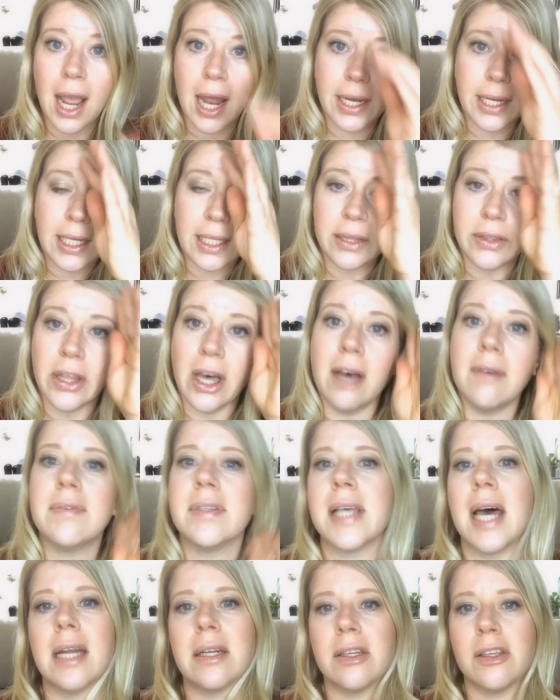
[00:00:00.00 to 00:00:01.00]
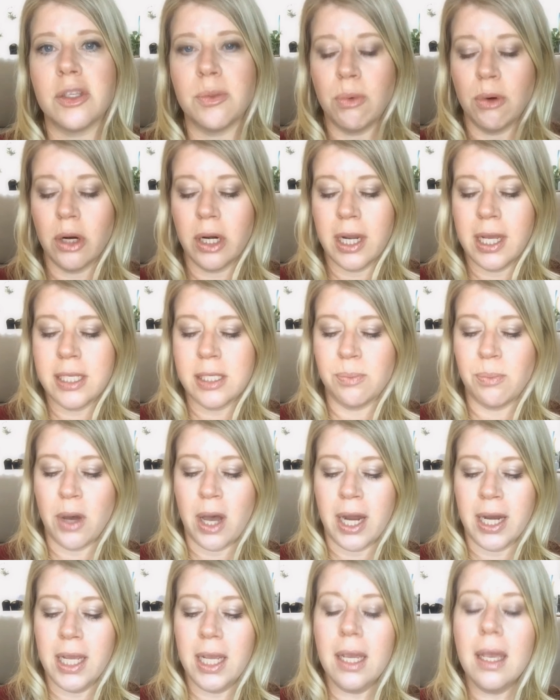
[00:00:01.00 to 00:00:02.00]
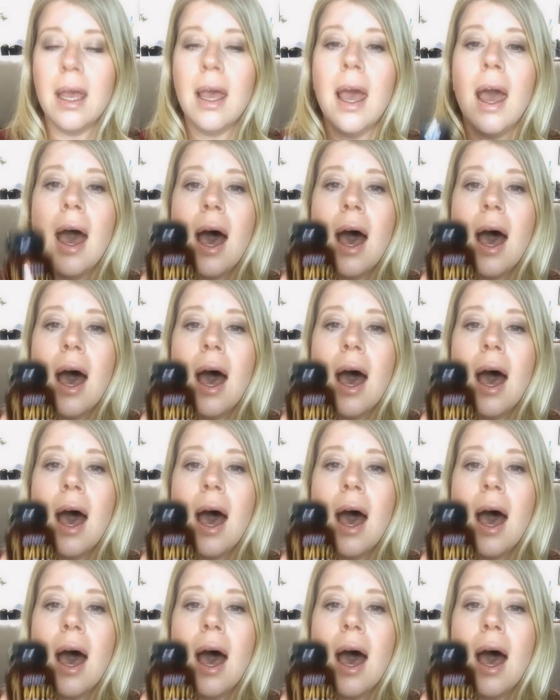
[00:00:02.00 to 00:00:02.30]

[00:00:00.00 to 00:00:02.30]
and he loves that to support his body.